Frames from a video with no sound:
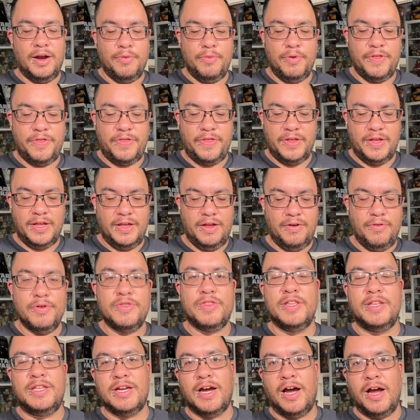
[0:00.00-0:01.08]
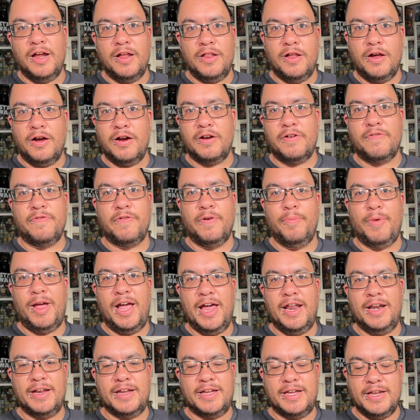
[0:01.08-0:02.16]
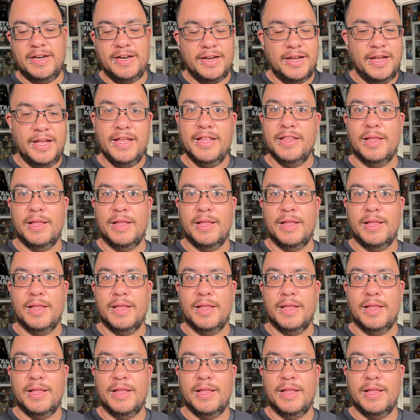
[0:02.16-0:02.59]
with the dialogue from Anakin.